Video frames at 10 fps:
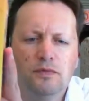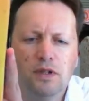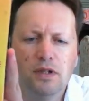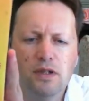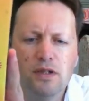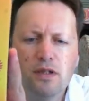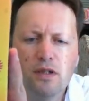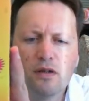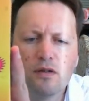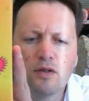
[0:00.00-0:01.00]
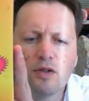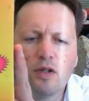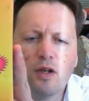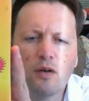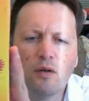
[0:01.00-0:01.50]
a Neo
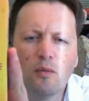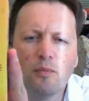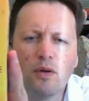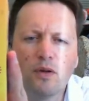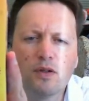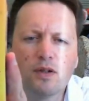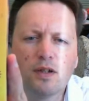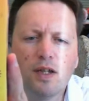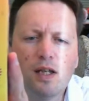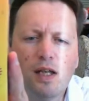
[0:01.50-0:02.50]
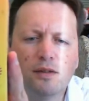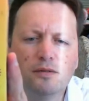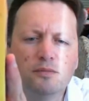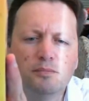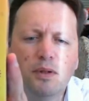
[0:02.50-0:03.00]
Geo Pocket Color
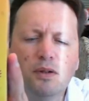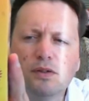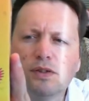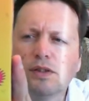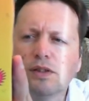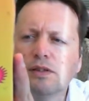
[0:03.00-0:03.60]
boxed,